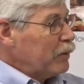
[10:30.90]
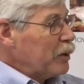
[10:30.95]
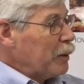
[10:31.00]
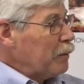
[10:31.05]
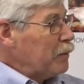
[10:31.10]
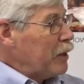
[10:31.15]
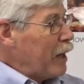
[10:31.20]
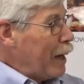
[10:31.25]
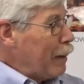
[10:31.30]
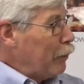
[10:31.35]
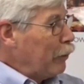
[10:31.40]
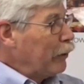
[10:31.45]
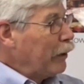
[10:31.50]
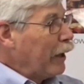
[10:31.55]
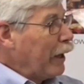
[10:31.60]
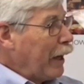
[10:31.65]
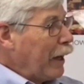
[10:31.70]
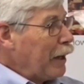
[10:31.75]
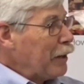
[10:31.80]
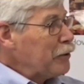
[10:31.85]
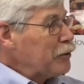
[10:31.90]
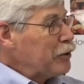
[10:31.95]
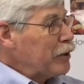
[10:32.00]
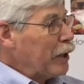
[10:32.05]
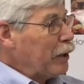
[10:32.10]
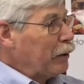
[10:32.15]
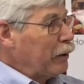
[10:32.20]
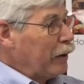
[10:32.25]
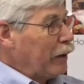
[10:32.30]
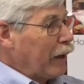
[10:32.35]
time on their hands
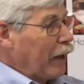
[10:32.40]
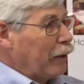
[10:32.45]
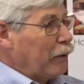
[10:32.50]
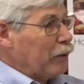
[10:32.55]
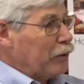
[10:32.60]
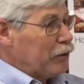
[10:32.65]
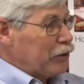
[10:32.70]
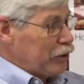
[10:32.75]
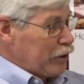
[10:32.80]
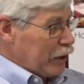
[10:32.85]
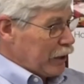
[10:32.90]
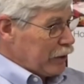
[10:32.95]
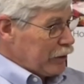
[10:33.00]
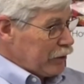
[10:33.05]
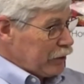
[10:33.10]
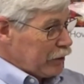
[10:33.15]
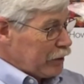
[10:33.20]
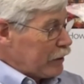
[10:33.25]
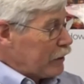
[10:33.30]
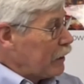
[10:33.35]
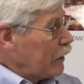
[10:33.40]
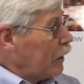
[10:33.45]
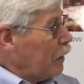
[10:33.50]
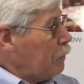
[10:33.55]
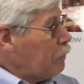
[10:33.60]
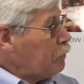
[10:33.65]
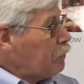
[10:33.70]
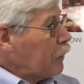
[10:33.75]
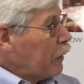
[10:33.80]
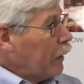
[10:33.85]
that they could assist,
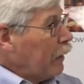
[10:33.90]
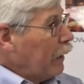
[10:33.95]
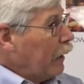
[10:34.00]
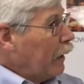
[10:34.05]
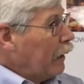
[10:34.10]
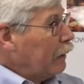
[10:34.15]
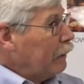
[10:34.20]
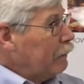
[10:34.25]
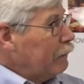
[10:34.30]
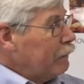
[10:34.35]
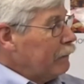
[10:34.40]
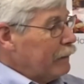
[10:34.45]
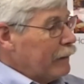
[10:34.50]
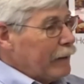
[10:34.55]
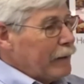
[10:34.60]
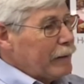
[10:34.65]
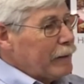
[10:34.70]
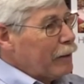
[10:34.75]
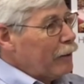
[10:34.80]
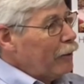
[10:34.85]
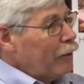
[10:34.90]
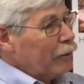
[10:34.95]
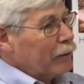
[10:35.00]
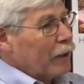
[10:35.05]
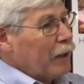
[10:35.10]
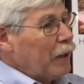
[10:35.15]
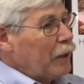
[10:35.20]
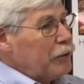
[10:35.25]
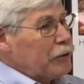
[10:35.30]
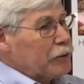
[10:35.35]
and they did all
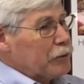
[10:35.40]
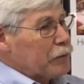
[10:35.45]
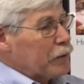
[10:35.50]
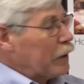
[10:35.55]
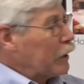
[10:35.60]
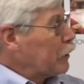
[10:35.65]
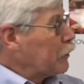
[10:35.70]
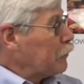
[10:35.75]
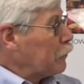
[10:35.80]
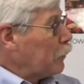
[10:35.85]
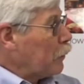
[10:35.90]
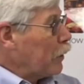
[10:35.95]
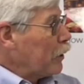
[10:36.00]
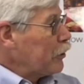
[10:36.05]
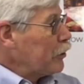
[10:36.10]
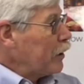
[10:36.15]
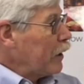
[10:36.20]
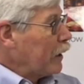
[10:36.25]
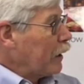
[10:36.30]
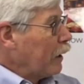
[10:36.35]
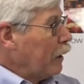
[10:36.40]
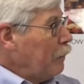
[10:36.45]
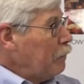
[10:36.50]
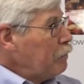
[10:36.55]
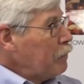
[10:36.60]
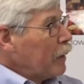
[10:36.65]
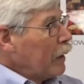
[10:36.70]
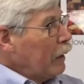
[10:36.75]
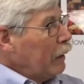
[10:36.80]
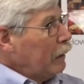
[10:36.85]
kinds of things for us. Like
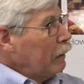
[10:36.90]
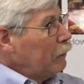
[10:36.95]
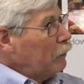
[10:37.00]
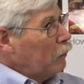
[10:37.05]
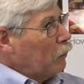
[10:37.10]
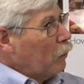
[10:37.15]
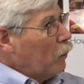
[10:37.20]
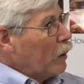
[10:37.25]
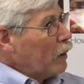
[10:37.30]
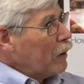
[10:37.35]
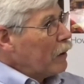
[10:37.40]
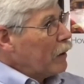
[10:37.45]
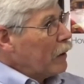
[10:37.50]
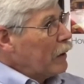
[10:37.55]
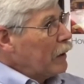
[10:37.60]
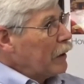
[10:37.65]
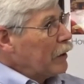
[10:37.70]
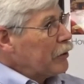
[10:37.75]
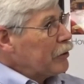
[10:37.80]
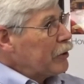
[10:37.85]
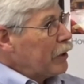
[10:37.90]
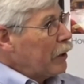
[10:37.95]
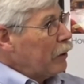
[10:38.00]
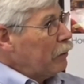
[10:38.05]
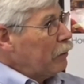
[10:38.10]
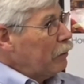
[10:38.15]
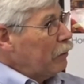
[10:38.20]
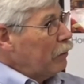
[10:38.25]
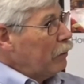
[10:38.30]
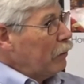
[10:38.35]
one of the things that
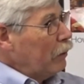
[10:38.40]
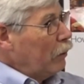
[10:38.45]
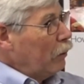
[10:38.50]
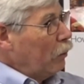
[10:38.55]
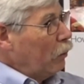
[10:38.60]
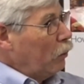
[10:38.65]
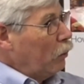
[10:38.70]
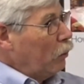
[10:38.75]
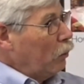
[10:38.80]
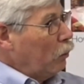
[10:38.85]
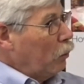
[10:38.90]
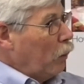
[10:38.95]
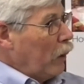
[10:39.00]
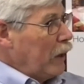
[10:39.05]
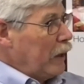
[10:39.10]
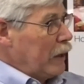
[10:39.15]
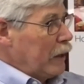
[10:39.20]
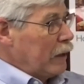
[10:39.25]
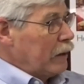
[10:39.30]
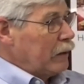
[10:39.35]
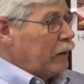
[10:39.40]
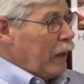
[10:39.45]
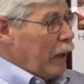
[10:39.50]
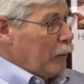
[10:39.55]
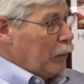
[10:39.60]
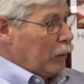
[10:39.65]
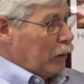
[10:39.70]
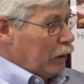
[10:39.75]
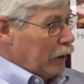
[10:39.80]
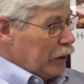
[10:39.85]
we did in
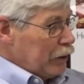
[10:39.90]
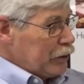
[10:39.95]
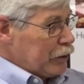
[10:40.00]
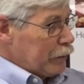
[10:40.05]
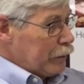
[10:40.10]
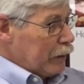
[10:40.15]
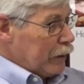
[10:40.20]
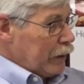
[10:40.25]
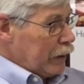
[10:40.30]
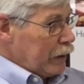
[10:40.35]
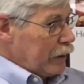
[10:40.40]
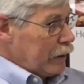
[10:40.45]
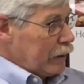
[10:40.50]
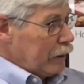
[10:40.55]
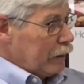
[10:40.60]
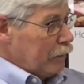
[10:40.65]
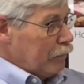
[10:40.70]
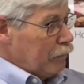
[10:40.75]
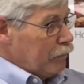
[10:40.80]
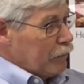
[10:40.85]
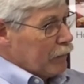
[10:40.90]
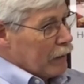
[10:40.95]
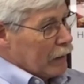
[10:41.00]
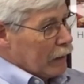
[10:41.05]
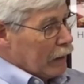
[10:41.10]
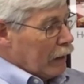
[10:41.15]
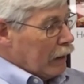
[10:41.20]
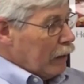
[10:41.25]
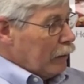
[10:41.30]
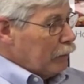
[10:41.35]
Cape Elizabeth,
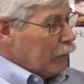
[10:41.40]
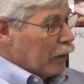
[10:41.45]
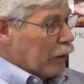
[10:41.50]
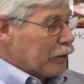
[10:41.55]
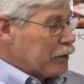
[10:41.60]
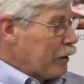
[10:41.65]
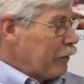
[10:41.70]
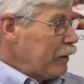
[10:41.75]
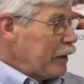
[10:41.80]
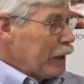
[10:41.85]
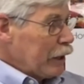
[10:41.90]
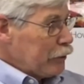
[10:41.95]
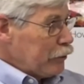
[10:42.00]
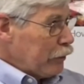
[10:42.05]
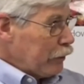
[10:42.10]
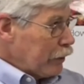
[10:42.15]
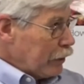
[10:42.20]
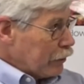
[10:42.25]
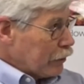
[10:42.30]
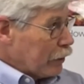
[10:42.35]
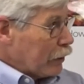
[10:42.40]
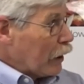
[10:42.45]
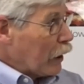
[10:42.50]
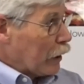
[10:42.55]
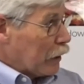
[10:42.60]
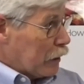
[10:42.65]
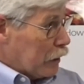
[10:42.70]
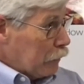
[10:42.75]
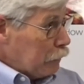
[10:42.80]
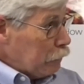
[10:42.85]
because every district is a little
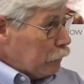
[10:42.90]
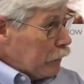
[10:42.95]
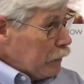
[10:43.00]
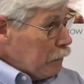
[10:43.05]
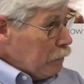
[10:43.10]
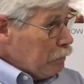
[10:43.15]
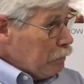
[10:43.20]
different,